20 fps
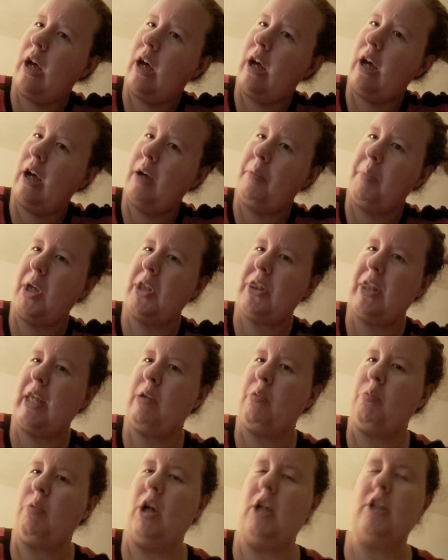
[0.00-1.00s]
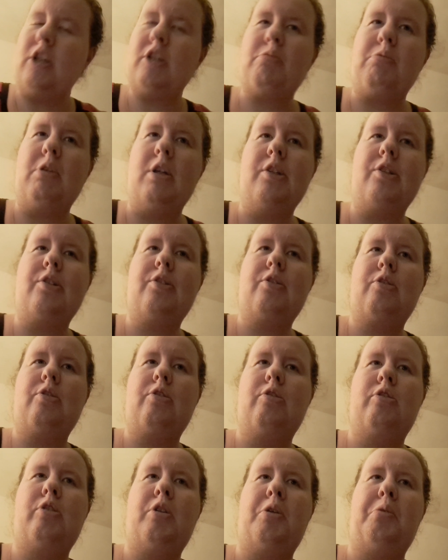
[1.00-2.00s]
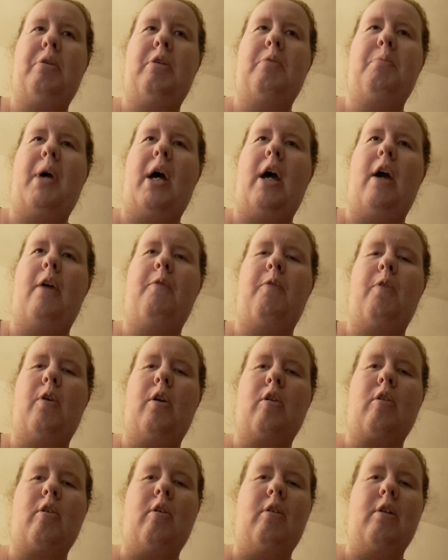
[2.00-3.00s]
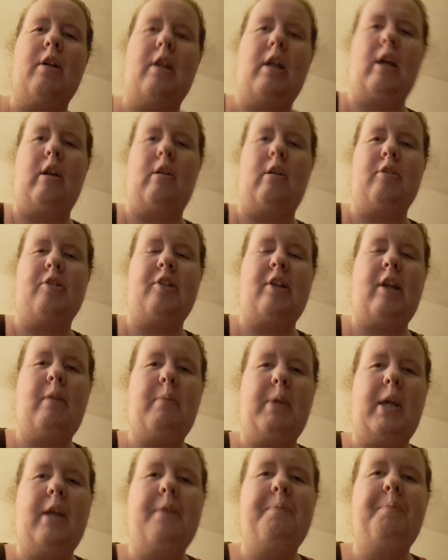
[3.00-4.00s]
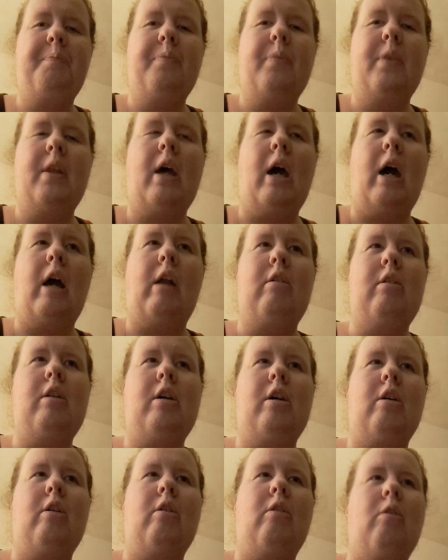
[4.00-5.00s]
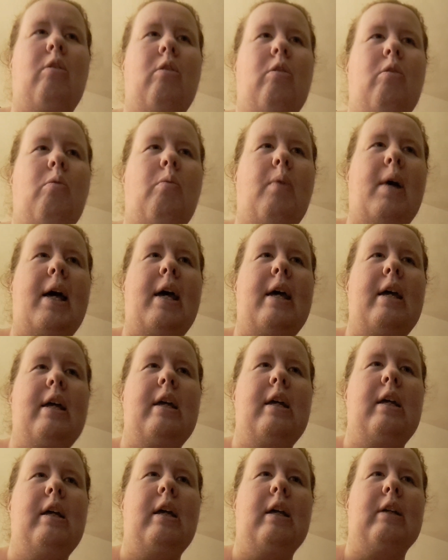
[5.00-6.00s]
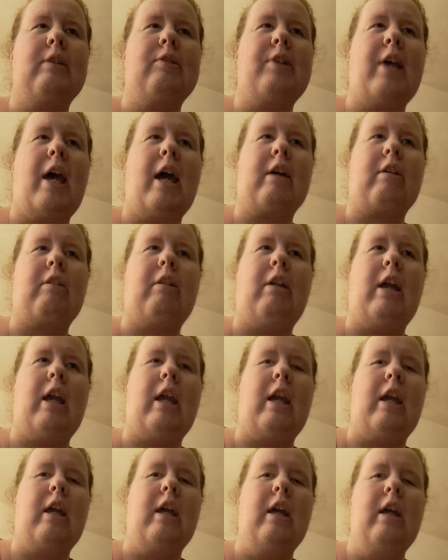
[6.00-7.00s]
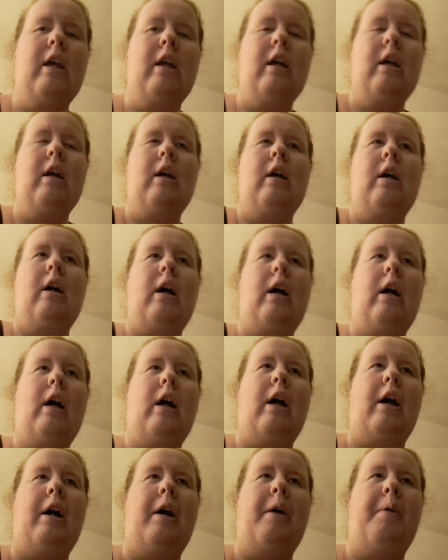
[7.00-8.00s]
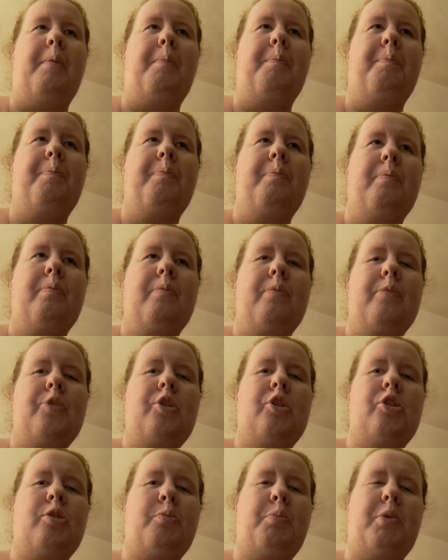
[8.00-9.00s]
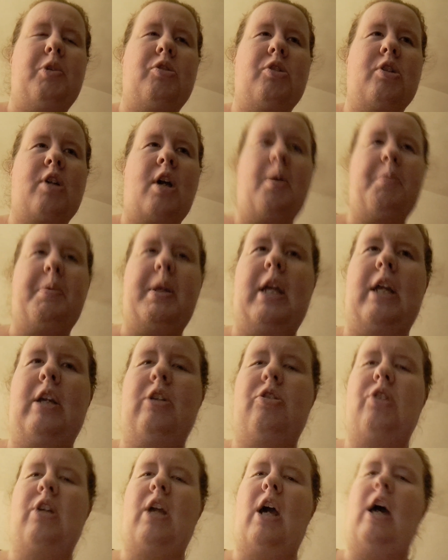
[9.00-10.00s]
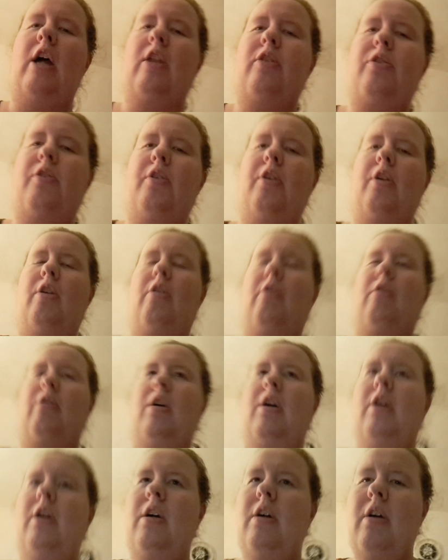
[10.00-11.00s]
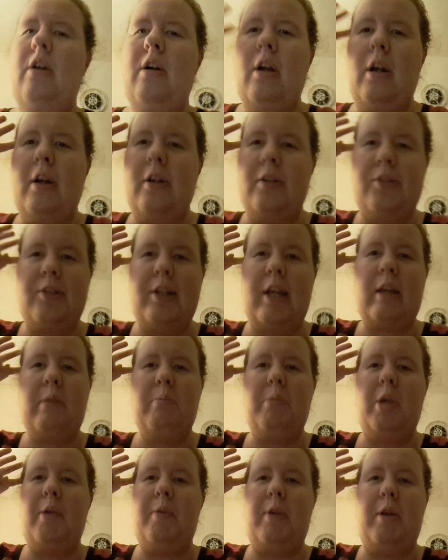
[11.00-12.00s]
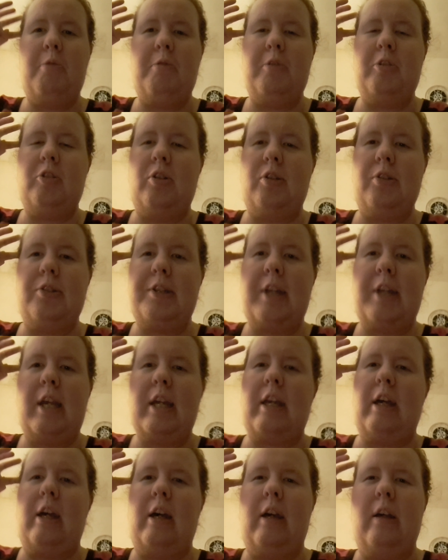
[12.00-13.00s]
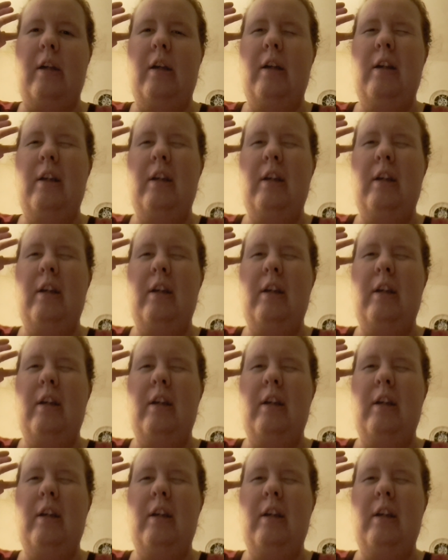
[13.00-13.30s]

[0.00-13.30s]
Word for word: Um, I think Rush was distributed by Vertical Entertainment. I don't know what exactly um, distribution company she got through her second movie, which is like a